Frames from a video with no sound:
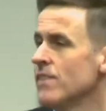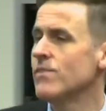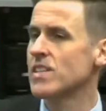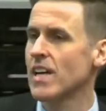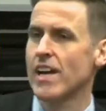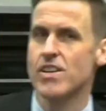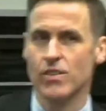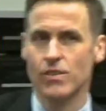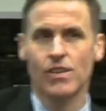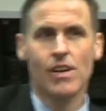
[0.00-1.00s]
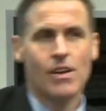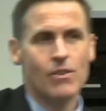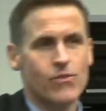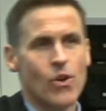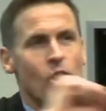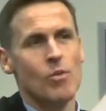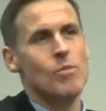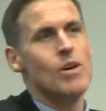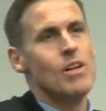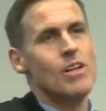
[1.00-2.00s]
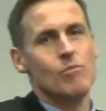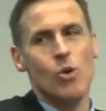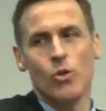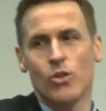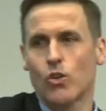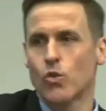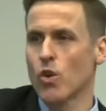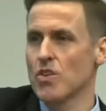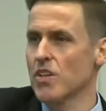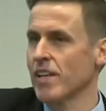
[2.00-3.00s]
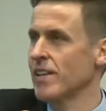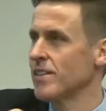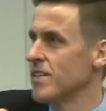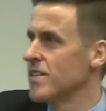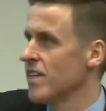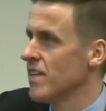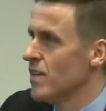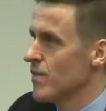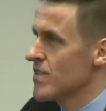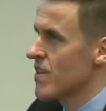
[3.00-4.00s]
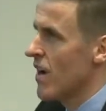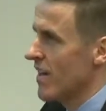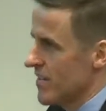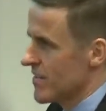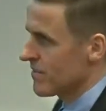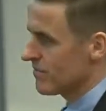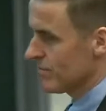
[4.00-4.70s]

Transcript: invitation from Merlin Crosley, the Dean of Science.